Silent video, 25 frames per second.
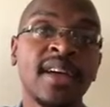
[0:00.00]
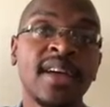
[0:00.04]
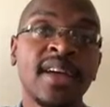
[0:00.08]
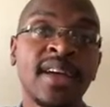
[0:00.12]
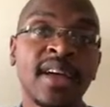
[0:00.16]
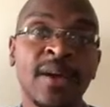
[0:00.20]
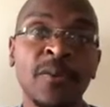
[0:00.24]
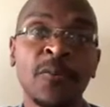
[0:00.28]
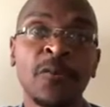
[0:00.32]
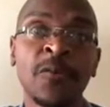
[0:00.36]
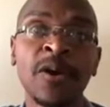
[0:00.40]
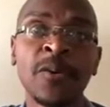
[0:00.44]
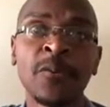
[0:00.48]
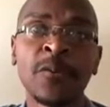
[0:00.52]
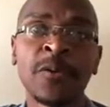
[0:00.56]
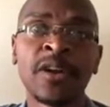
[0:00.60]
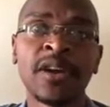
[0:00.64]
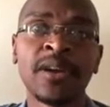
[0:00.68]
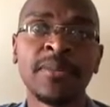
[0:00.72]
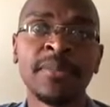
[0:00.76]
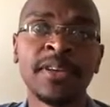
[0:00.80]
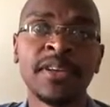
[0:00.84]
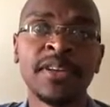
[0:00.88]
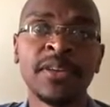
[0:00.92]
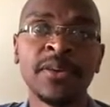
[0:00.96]
And what we're
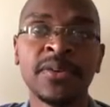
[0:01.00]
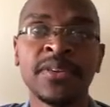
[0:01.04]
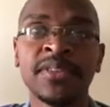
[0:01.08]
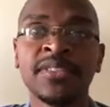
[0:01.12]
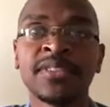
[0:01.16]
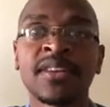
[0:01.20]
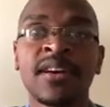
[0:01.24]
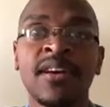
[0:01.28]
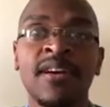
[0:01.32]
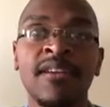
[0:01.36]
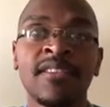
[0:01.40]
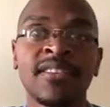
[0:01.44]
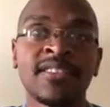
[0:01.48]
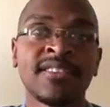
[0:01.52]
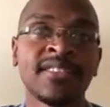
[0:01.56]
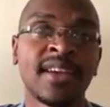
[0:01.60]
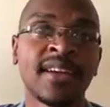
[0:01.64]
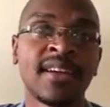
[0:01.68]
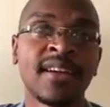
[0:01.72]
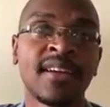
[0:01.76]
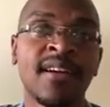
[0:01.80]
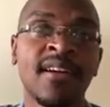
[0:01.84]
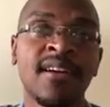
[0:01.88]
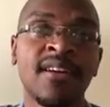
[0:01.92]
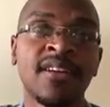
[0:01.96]
going to be doing is called a
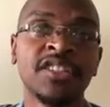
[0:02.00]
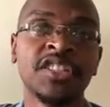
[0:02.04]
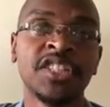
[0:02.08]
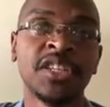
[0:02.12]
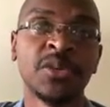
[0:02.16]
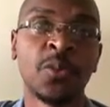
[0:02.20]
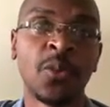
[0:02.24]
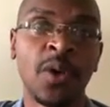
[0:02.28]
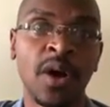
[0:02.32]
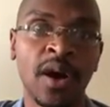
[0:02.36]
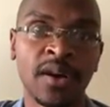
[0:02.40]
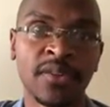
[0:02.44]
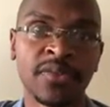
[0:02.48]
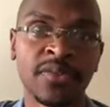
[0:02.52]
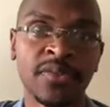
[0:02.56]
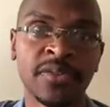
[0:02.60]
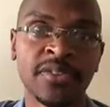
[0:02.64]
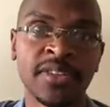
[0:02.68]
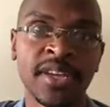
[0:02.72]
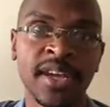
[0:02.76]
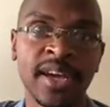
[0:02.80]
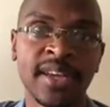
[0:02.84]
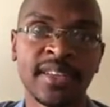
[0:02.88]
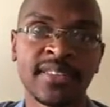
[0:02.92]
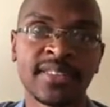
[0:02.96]
psychology walkthrough
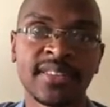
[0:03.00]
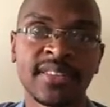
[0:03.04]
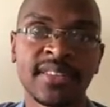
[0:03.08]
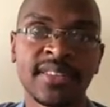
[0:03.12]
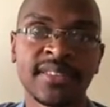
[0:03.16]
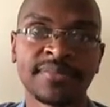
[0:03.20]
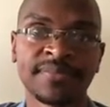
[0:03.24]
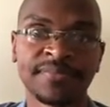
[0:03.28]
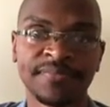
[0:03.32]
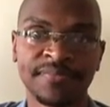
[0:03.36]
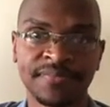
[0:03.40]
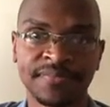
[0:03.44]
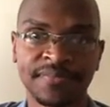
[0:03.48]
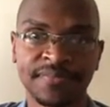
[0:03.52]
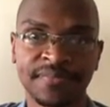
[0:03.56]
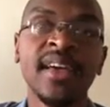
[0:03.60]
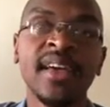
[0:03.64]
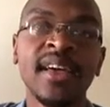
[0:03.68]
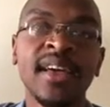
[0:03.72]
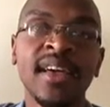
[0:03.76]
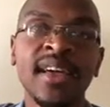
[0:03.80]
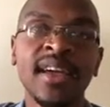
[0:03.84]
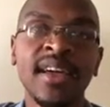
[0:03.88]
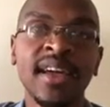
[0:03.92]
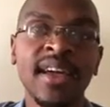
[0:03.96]
test.
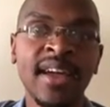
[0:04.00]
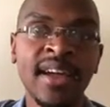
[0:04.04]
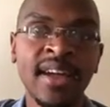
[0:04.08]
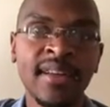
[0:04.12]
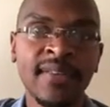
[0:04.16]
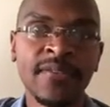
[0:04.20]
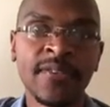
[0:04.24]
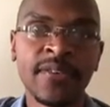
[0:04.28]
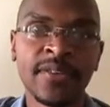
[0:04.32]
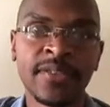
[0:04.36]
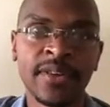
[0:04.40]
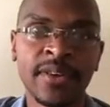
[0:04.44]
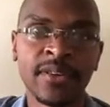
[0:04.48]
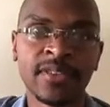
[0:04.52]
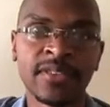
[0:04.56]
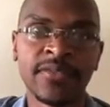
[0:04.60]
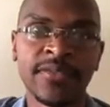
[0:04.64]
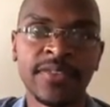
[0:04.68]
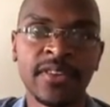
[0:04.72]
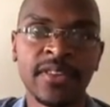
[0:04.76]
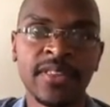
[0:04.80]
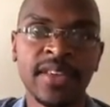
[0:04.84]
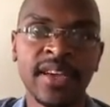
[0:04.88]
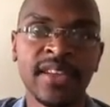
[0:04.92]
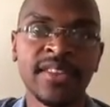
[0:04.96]
And for those
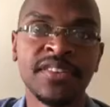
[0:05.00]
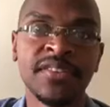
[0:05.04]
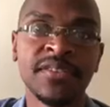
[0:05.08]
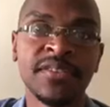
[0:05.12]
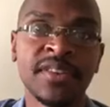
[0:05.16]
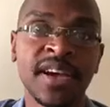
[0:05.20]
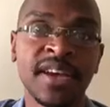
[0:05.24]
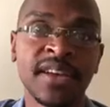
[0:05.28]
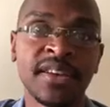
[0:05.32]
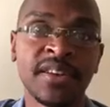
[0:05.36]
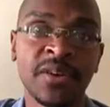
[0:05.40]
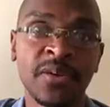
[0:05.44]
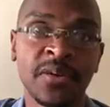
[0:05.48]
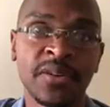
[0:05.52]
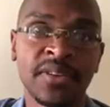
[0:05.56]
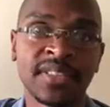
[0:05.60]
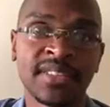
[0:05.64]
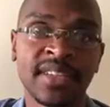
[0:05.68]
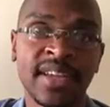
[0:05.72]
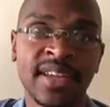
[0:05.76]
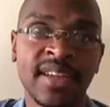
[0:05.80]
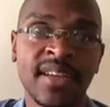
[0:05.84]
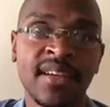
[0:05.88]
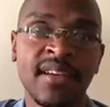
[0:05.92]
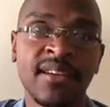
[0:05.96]
of you that do not know what a
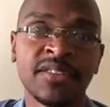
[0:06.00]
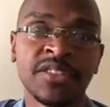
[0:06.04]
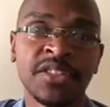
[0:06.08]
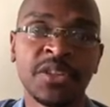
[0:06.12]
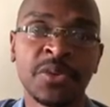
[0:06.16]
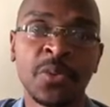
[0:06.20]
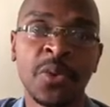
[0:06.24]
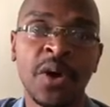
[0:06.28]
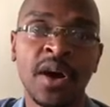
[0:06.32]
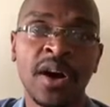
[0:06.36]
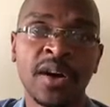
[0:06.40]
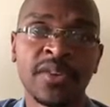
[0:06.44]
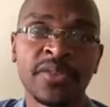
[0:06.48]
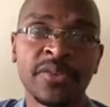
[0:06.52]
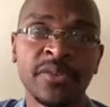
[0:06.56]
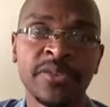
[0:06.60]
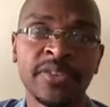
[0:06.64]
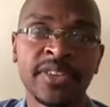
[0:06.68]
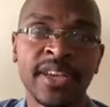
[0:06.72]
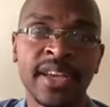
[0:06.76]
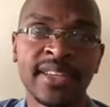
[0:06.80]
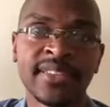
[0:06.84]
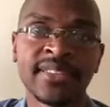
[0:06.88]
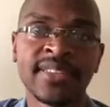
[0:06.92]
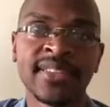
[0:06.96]
psychology walkthrough
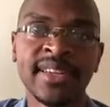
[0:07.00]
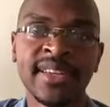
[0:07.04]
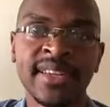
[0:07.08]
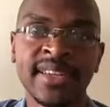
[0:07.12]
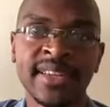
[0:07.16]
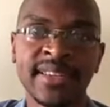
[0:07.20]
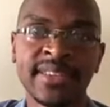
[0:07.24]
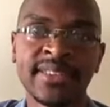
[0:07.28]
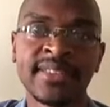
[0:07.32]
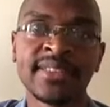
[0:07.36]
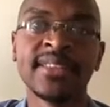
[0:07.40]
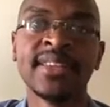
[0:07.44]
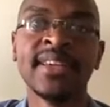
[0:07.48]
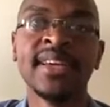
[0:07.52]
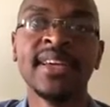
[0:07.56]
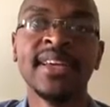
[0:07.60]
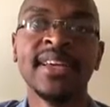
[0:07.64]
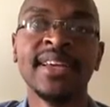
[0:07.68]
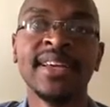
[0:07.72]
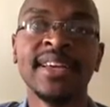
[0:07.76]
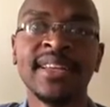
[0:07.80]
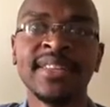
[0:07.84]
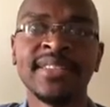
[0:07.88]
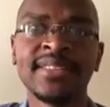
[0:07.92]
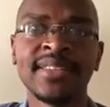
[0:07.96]
test is,
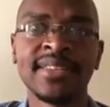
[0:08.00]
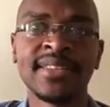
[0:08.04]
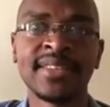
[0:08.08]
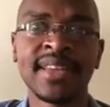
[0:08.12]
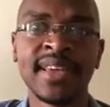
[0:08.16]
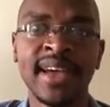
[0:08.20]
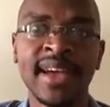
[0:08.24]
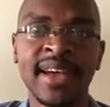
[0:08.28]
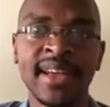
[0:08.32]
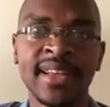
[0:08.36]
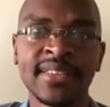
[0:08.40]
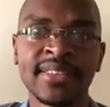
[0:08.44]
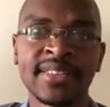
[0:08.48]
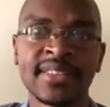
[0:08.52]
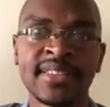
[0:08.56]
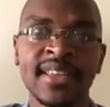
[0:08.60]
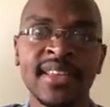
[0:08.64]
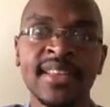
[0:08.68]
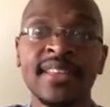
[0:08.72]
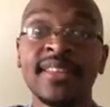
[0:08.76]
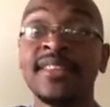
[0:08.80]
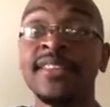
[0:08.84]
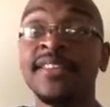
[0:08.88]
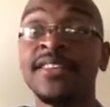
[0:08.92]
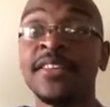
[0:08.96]
it's a test,
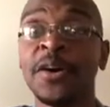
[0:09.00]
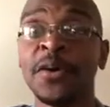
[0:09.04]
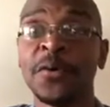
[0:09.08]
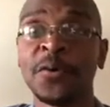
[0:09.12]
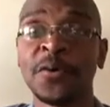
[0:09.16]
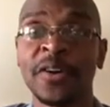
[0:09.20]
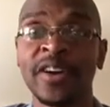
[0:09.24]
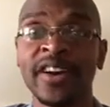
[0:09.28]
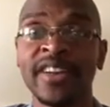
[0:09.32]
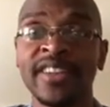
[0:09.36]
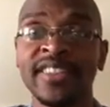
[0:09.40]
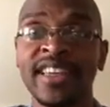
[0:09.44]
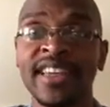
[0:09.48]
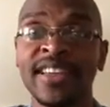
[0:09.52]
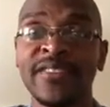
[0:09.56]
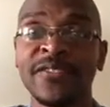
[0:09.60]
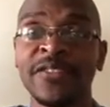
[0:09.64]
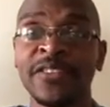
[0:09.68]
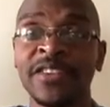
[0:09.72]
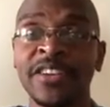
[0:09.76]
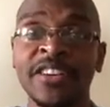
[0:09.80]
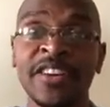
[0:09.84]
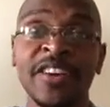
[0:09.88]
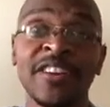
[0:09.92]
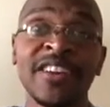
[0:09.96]
don't worry,
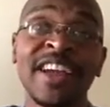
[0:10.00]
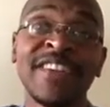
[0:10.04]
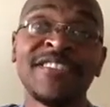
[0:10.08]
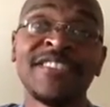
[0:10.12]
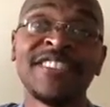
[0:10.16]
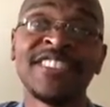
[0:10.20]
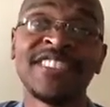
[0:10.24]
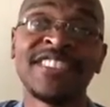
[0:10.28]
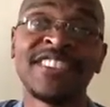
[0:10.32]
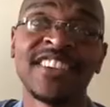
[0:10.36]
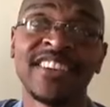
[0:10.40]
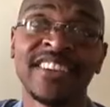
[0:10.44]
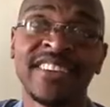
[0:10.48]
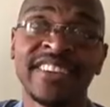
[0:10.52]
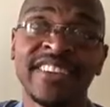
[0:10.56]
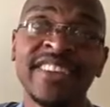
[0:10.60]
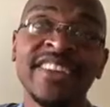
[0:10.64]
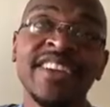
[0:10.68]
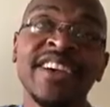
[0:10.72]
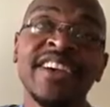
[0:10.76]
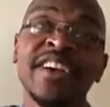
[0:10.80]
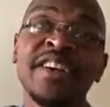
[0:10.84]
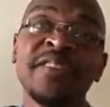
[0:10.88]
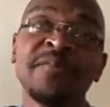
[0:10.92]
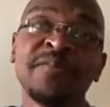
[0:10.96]
thankfully you don't have to study,
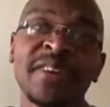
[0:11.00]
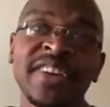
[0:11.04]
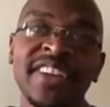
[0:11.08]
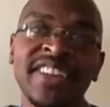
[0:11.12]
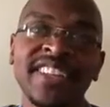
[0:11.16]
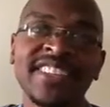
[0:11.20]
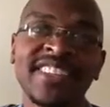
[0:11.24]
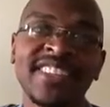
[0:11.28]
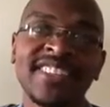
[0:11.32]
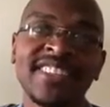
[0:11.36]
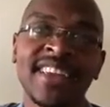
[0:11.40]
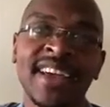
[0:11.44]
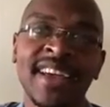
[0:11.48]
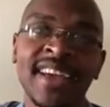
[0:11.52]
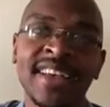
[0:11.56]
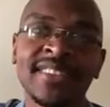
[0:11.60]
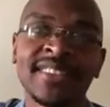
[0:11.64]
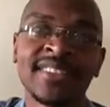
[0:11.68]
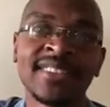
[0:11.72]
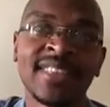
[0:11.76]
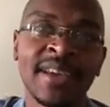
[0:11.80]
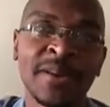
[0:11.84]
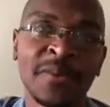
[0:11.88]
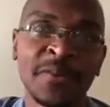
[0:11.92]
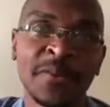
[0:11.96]
but it's a
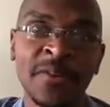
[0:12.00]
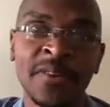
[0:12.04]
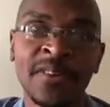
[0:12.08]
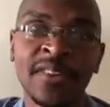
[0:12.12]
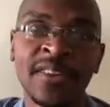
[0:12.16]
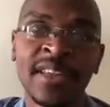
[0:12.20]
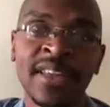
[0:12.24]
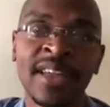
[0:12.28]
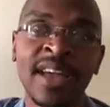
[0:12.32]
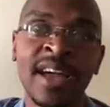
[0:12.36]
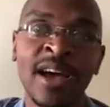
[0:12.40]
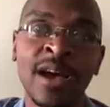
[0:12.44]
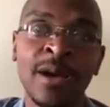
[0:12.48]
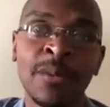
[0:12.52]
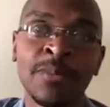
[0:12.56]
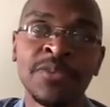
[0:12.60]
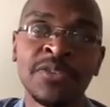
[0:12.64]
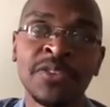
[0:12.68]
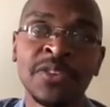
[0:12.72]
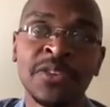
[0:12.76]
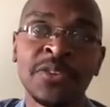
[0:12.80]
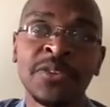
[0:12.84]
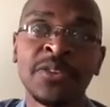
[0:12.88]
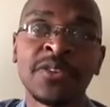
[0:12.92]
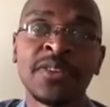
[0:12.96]
test that really helps
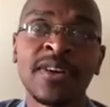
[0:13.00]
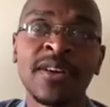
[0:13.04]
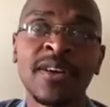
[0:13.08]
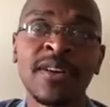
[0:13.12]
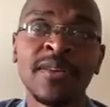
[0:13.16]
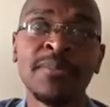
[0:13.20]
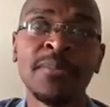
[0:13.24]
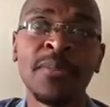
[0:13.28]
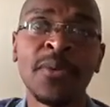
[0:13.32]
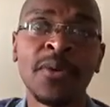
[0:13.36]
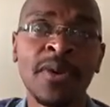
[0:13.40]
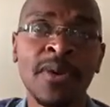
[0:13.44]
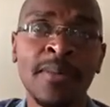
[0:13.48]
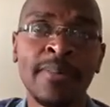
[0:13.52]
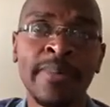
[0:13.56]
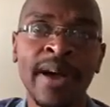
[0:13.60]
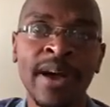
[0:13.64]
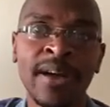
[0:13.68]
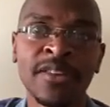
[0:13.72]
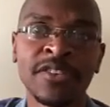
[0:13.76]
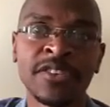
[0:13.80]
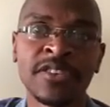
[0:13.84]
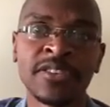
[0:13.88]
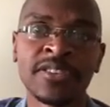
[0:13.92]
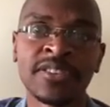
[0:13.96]
you learn more
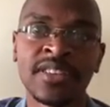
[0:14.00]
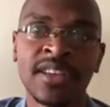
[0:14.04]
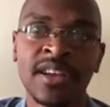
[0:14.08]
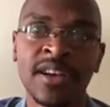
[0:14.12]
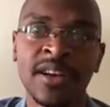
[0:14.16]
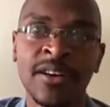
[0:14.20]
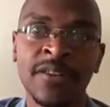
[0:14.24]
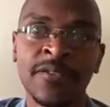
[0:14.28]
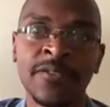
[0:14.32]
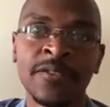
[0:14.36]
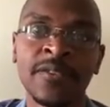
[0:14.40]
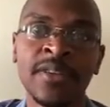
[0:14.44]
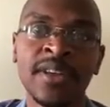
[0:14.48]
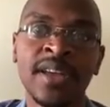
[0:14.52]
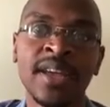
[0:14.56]
about yourself